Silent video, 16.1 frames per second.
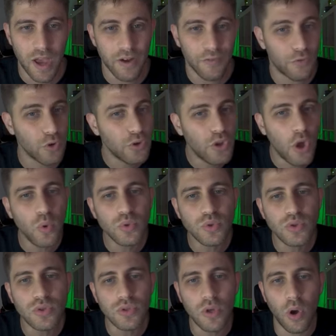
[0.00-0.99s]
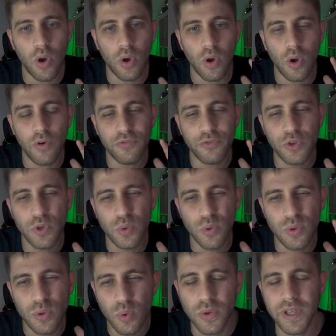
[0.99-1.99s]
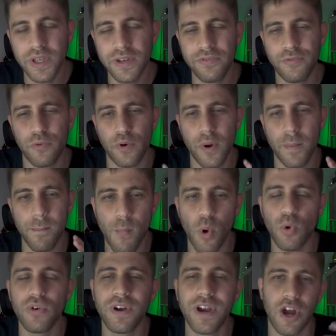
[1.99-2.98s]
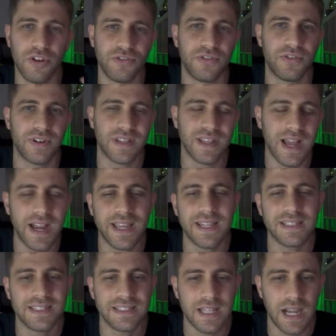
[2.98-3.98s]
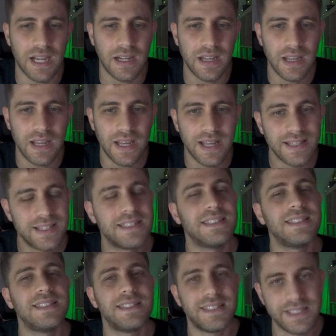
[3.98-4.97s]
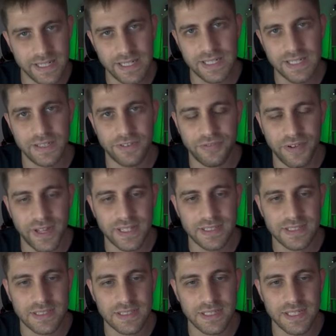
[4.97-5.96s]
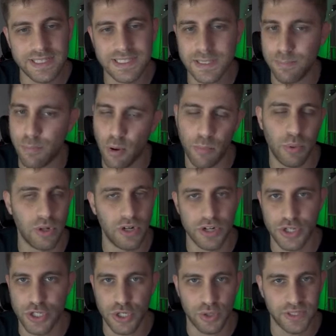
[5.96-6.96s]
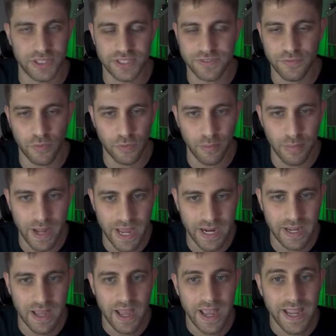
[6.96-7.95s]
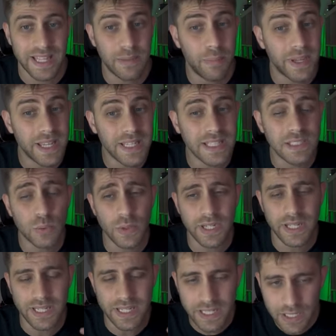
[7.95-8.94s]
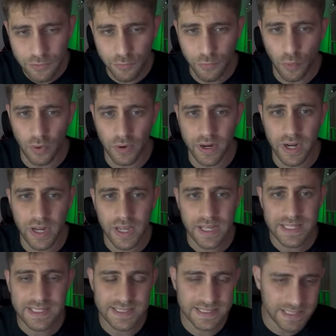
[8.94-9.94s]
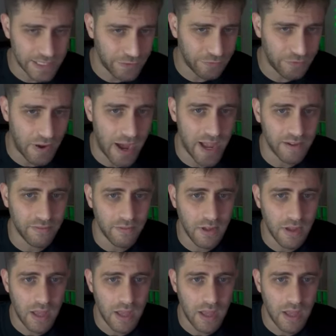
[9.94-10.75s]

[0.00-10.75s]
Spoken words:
For those of you looking for a more counter-attacking style, the Sicilian defense is a popular choice for black. It begins with e4, c5.